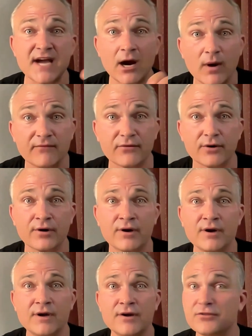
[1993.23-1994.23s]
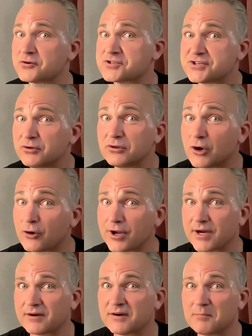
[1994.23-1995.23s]
However, they're still
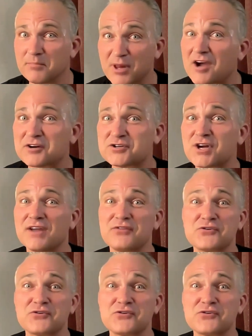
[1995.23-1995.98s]
learning blockchain.